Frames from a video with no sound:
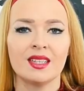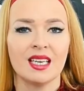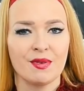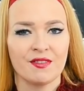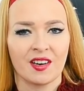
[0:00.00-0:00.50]

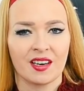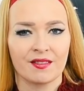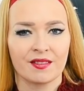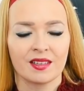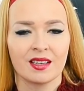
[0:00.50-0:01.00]
Number
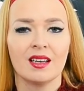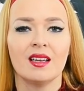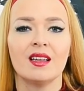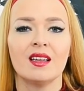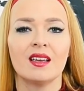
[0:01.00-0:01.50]
five,
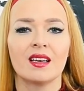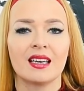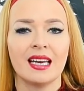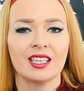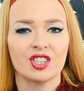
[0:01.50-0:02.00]

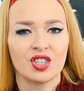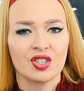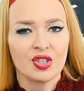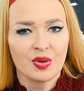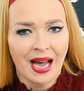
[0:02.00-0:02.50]
connect your
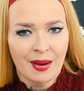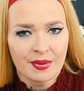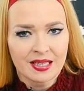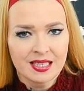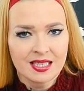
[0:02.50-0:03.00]
new
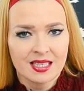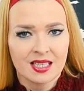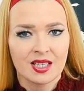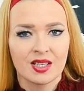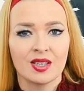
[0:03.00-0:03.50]
habits
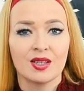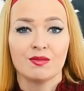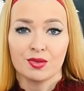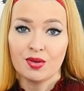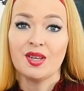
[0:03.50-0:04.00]

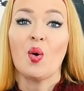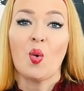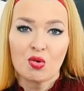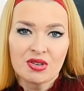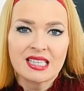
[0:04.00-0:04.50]
to the
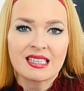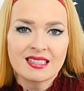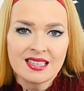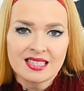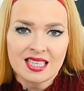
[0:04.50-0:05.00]
already
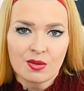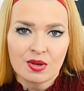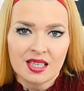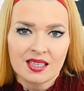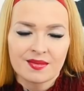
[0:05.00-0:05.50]
existing
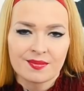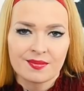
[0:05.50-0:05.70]
one.